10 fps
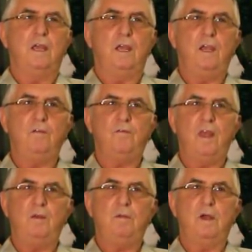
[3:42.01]
if
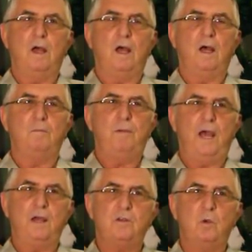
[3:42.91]
they uh,
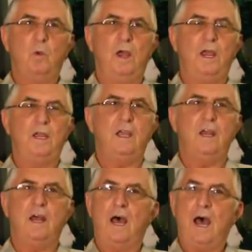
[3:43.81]
pass away
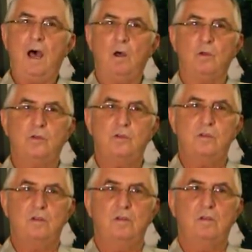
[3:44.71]
in a
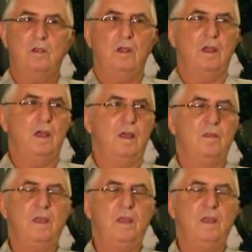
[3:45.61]
house,